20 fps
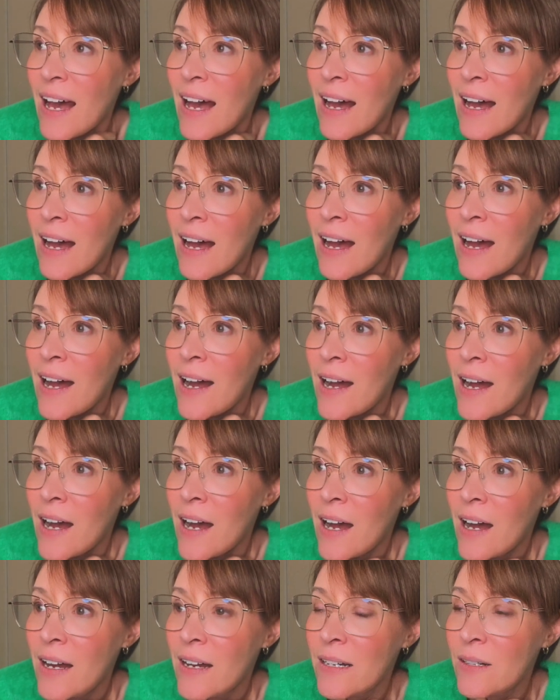
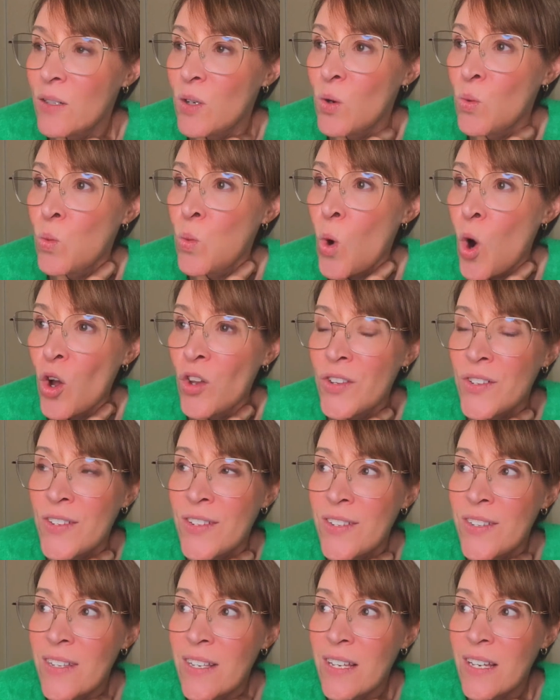
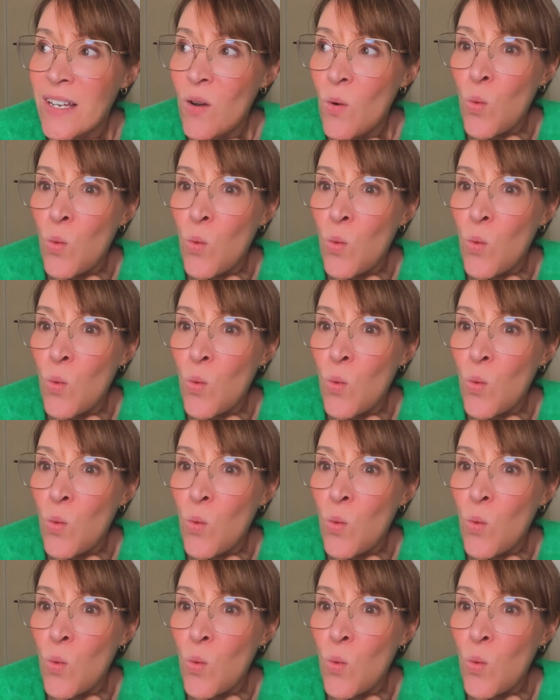Was